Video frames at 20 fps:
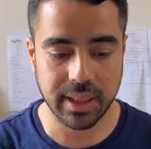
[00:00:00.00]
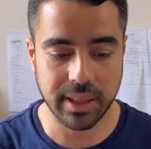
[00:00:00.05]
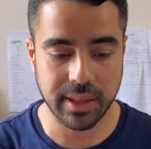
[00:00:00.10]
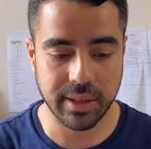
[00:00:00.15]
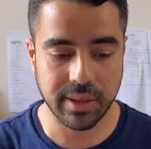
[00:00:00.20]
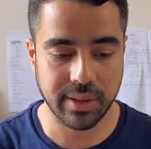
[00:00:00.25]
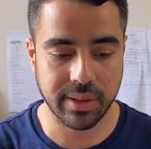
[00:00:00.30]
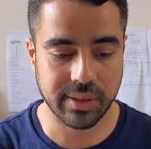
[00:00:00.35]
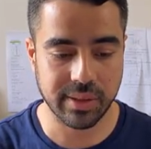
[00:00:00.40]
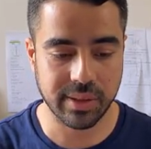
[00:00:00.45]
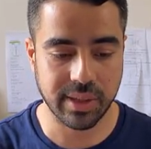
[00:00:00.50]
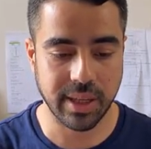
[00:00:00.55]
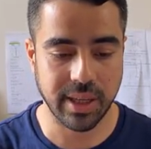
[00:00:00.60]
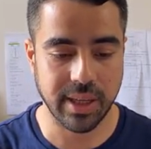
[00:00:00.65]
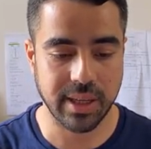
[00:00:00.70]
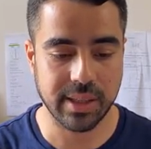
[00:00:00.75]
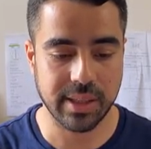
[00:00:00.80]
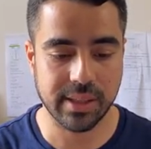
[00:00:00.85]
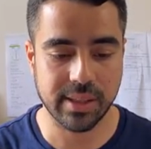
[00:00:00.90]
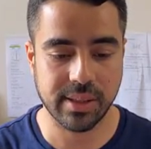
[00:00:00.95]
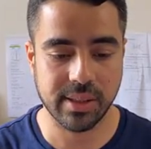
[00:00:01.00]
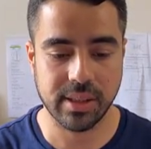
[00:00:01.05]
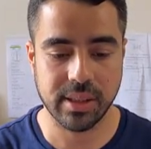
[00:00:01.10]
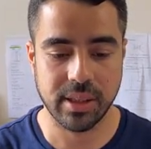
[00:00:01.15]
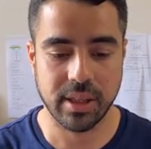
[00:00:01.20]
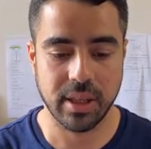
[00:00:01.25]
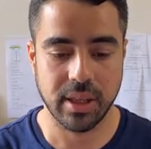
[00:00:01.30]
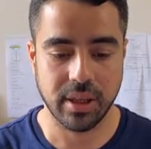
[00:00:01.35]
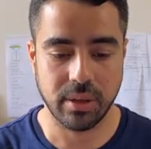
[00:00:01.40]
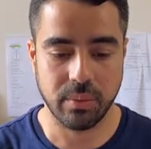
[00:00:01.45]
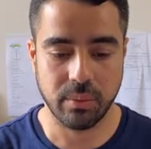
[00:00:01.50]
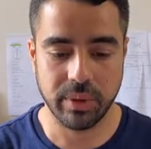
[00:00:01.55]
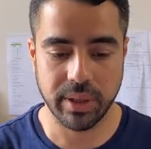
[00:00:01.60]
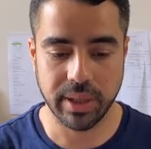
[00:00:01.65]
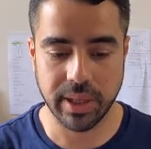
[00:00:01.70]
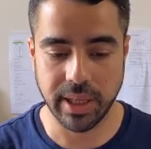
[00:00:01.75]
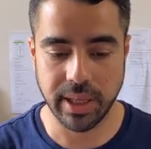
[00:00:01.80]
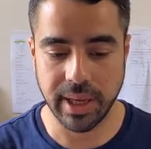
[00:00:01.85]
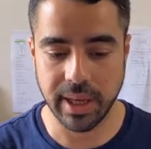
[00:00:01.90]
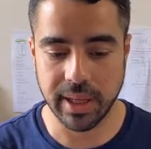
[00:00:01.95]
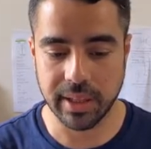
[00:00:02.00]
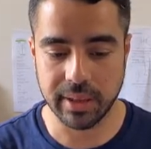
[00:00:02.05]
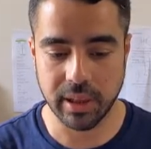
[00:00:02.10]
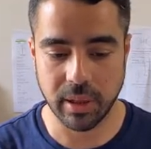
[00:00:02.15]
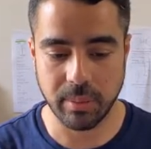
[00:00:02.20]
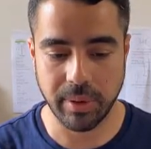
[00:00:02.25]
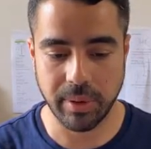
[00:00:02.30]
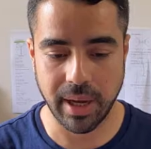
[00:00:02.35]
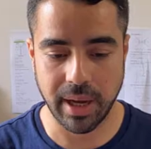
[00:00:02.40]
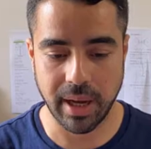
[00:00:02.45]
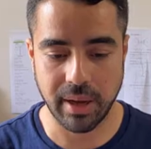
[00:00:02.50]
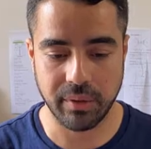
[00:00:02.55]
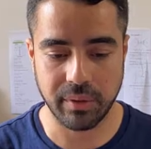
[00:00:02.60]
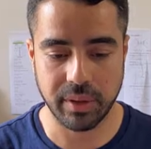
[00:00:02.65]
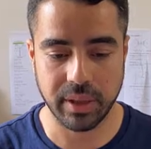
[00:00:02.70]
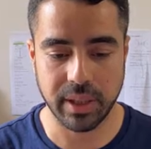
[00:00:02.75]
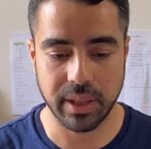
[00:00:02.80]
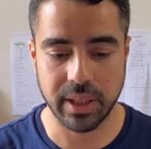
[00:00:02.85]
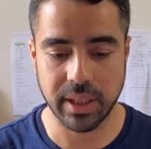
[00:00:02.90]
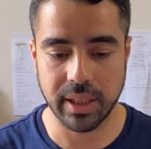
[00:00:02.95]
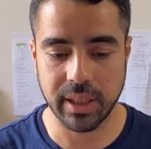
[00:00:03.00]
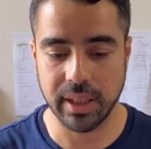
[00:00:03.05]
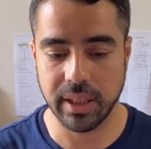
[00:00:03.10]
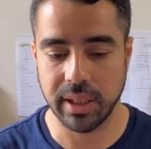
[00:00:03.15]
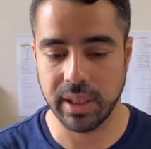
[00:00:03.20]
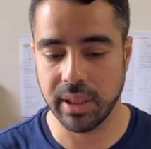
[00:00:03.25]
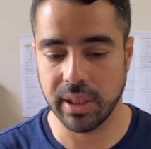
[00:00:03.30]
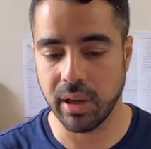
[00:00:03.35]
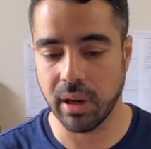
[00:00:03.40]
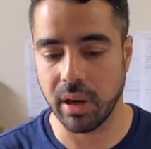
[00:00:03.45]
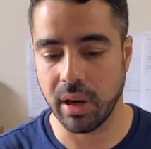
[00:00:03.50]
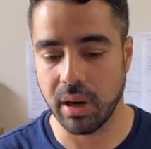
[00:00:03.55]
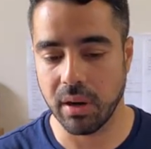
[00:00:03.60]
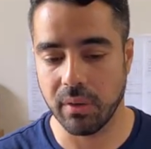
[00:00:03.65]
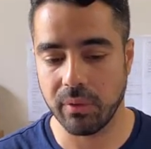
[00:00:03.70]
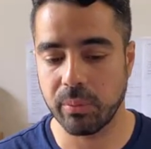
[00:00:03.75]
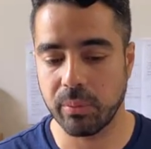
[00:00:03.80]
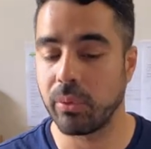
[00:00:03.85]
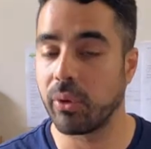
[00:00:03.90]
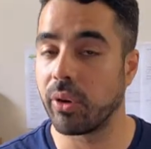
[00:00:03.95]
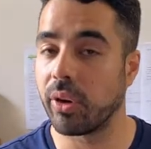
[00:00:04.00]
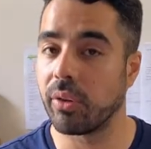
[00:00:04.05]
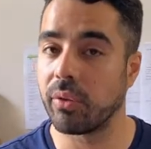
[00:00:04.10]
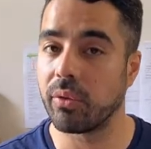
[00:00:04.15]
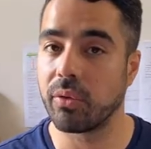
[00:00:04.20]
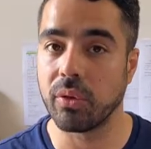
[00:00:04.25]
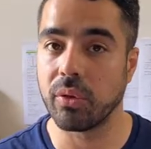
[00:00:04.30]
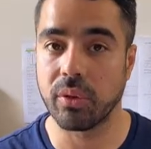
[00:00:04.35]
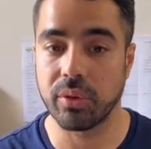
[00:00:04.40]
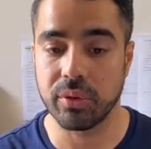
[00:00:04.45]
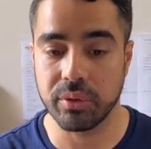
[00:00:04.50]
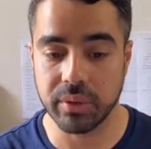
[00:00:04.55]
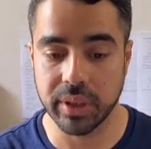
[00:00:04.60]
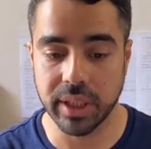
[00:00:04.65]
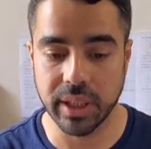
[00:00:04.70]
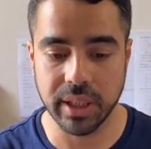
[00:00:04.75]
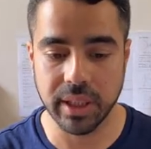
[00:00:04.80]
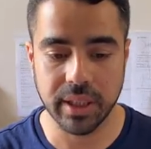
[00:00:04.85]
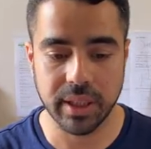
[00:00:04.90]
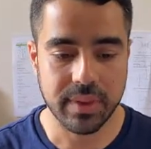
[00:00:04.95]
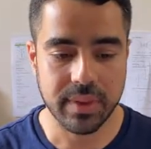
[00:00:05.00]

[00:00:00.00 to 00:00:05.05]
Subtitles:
In this case, we're gonna end up having an E of 0.43.